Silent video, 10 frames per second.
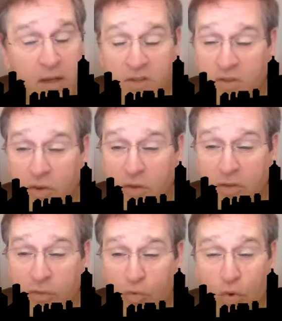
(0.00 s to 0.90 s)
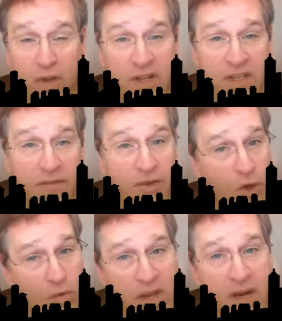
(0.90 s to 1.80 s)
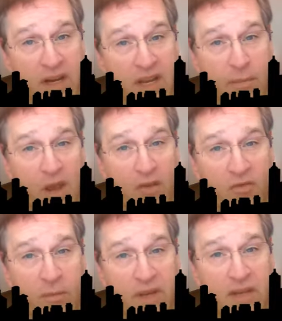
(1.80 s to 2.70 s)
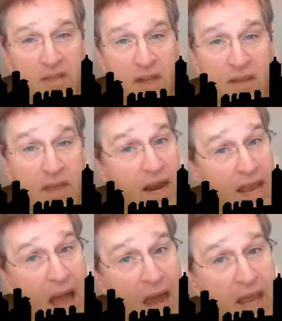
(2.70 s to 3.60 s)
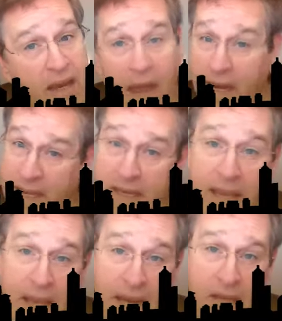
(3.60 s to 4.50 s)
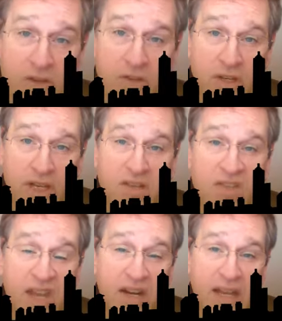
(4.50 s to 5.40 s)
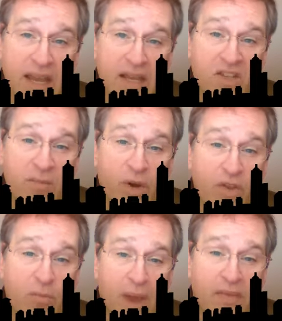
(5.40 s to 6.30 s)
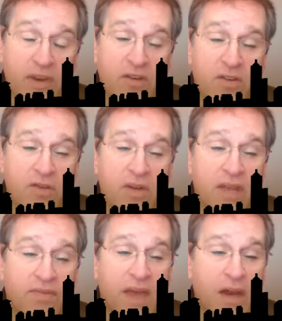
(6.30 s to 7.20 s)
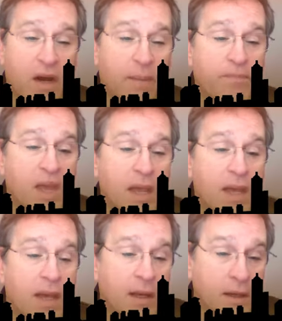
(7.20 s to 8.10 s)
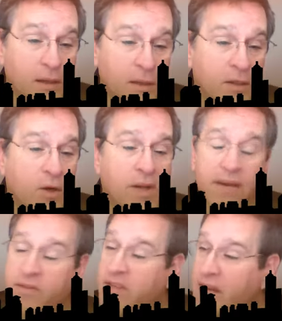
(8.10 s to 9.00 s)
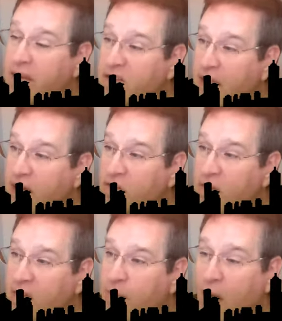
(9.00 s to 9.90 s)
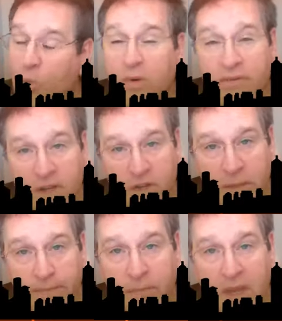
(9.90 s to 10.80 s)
So the rule is, if you don't get an email from me saying that I got it, I didn't get it. So you need to send it again, some other method, until you get that up. Okay, today is actually about revision.